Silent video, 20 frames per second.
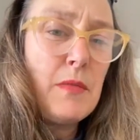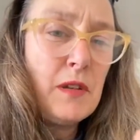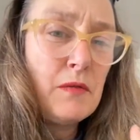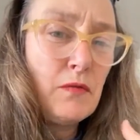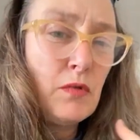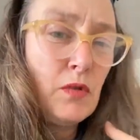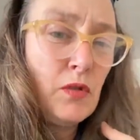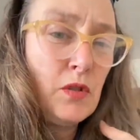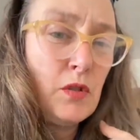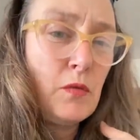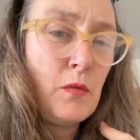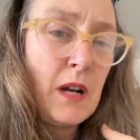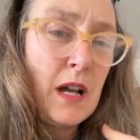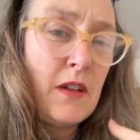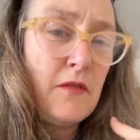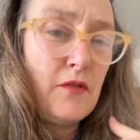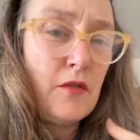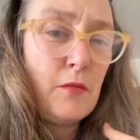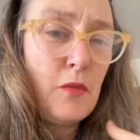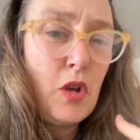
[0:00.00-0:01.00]
be ruled
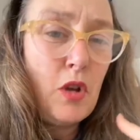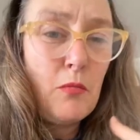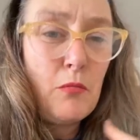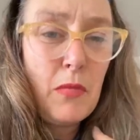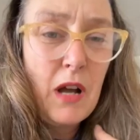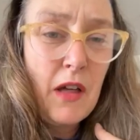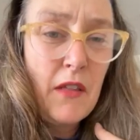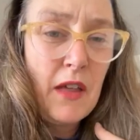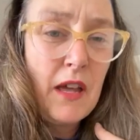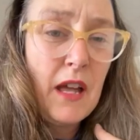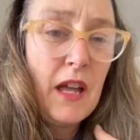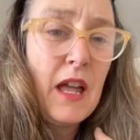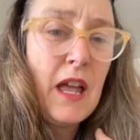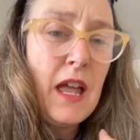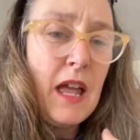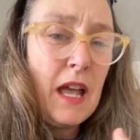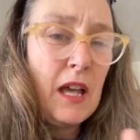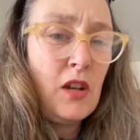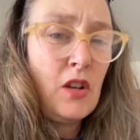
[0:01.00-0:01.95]
away from her mother